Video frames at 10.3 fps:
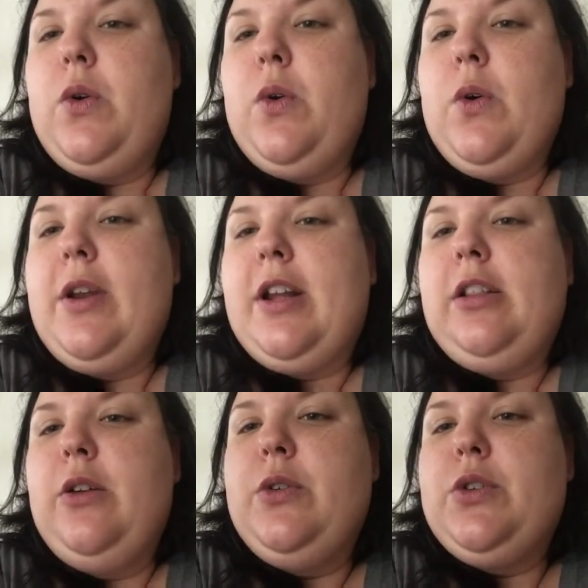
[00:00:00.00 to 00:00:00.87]
or in a
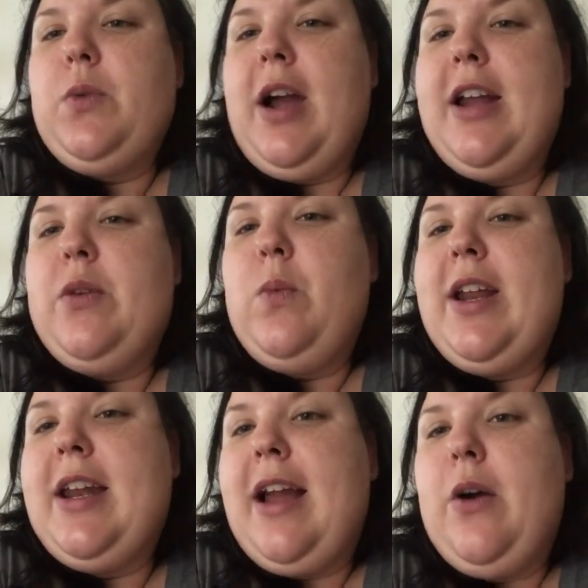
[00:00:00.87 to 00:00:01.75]
closed ride and
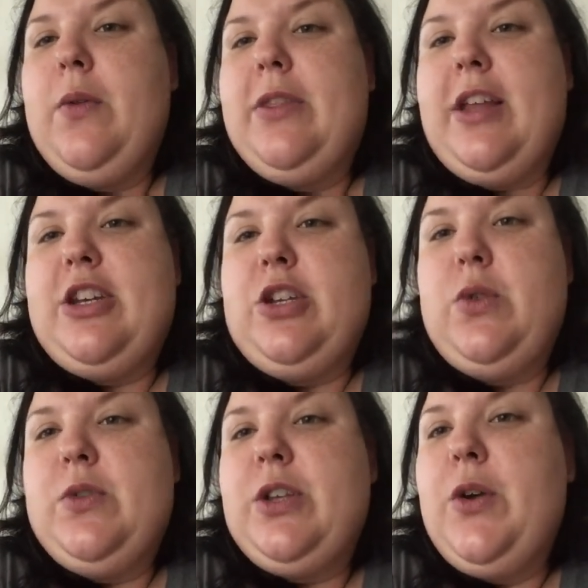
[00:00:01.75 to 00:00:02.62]
wait it out, then
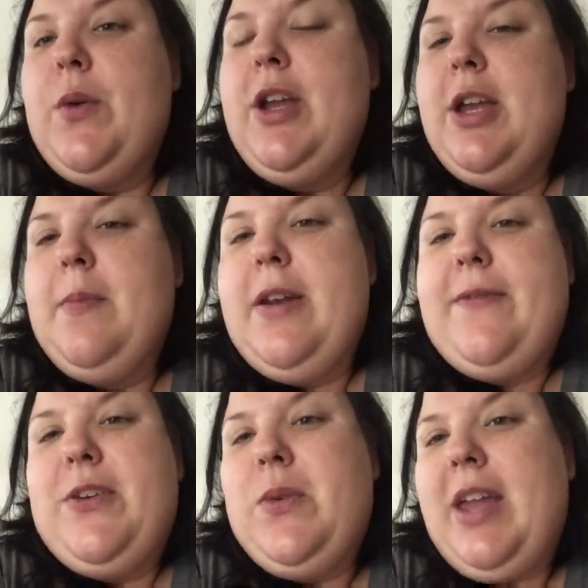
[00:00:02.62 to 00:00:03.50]
do so. But
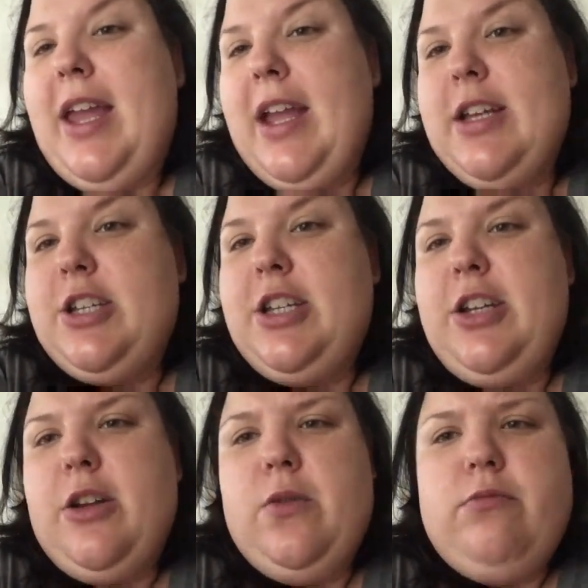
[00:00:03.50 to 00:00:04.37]
if you can't,
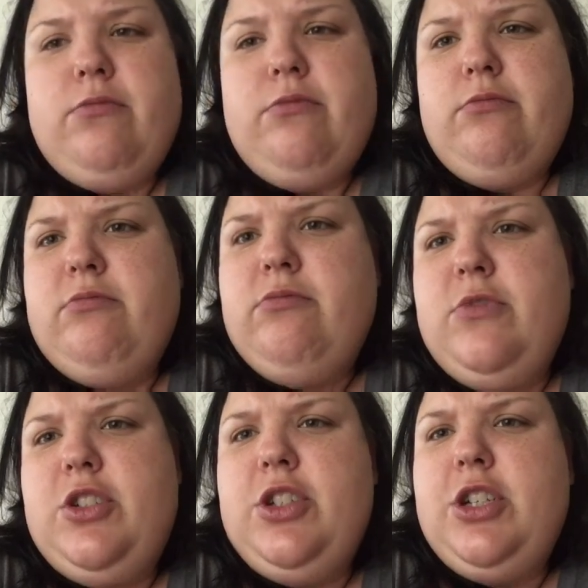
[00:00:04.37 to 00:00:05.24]

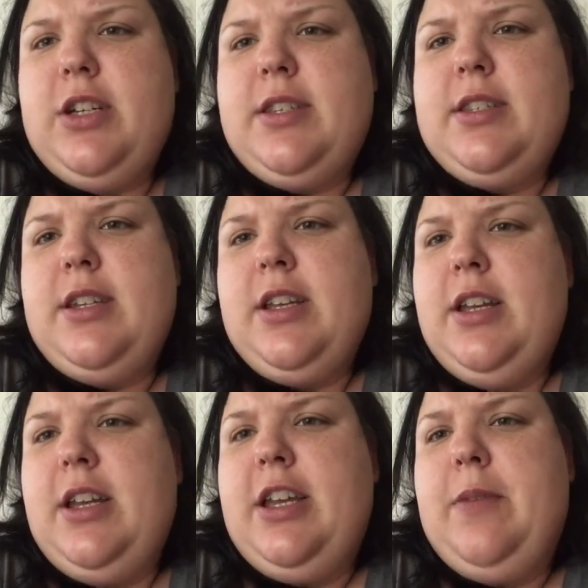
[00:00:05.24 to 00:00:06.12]
just
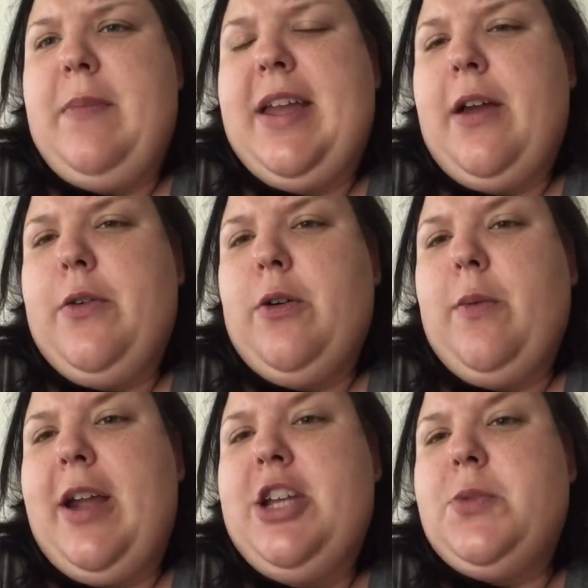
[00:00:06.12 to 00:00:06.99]
make other
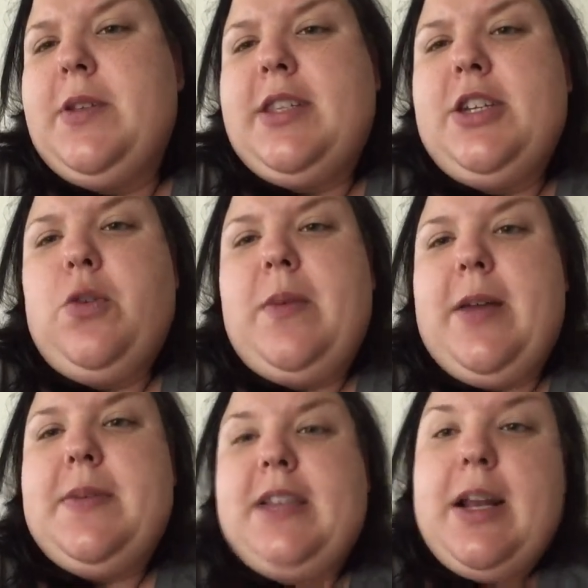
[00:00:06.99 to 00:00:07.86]
arrangements and don't be
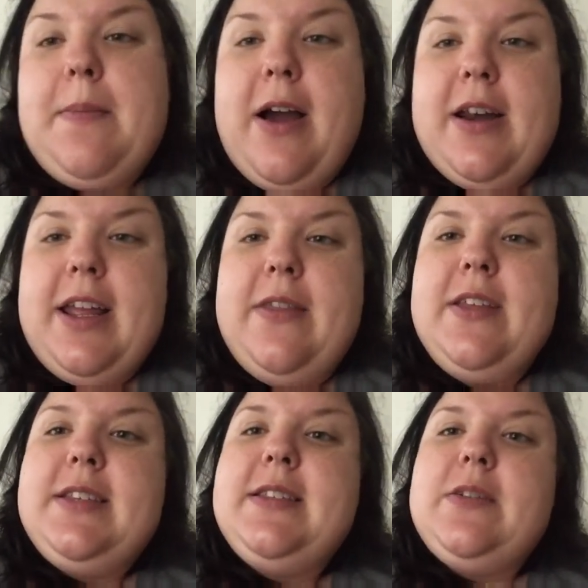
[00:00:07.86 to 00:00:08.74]
upset about it.
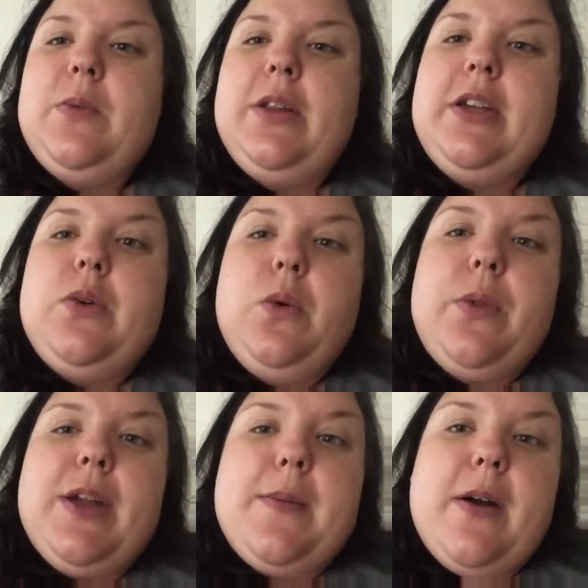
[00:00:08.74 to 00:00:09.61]
And this is a really cool
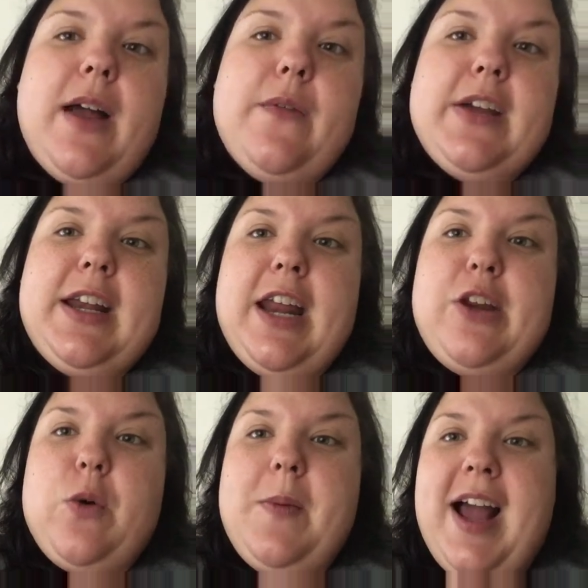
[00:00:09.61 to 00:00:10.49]
thing about having an
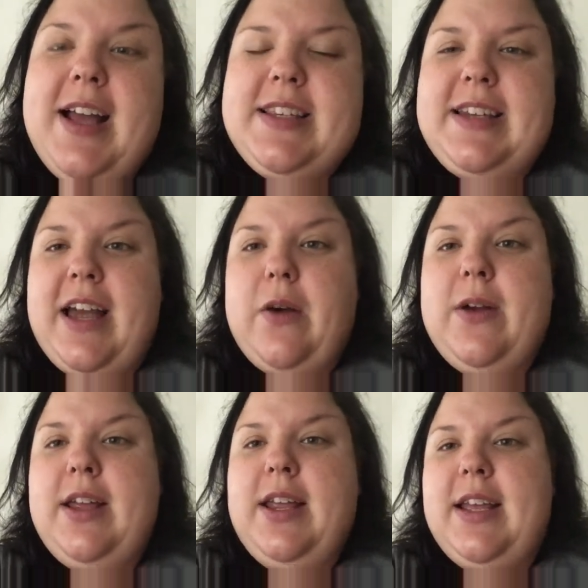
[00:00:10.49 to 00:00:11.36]
annual pass
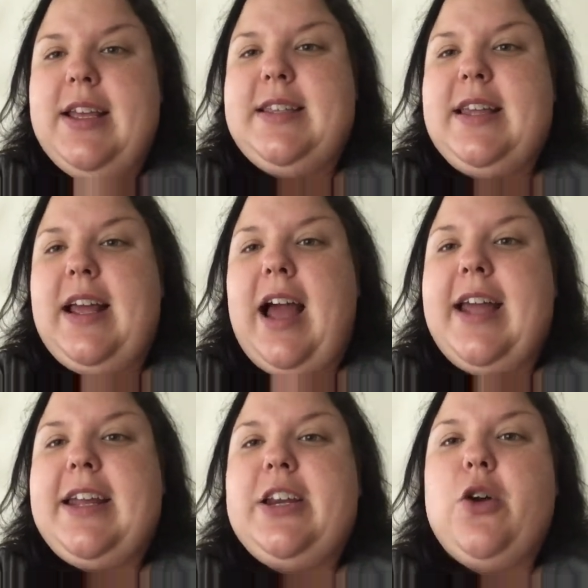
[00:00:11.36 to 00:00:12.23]
now, is that
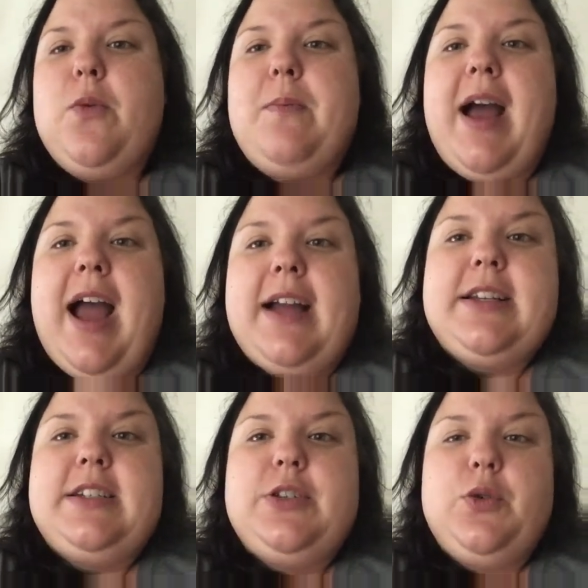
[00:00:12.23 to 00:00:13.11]
I can go
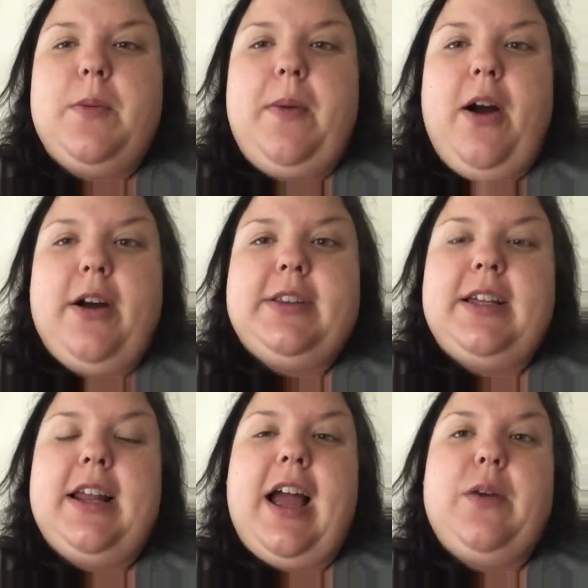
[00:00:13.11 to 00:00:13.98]
back to a park
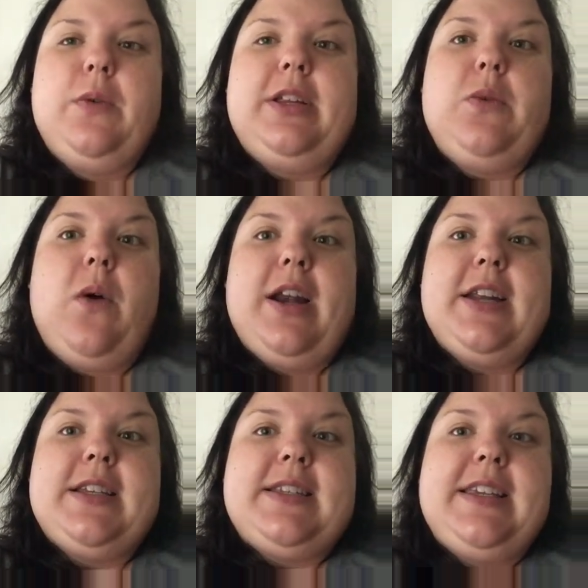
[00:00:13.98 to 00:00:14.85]
that I really
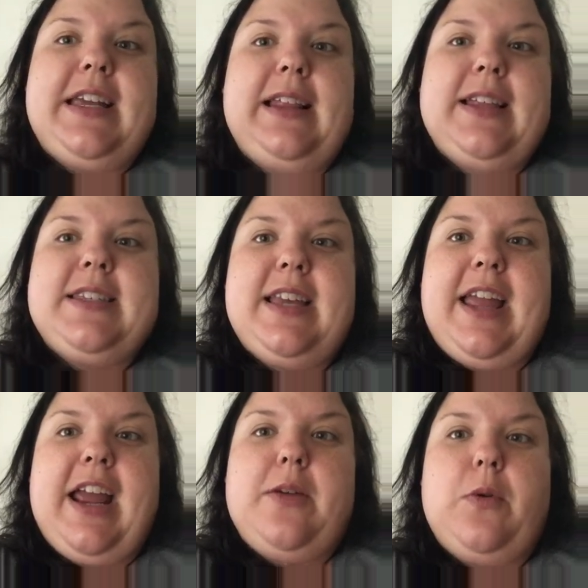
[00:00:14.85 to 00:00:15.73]
wanted to see, let's
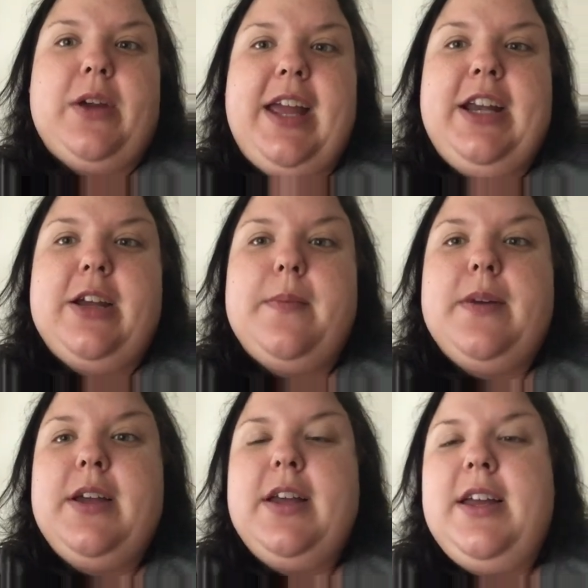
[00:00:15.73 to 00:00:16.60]
say Animal Kingdom.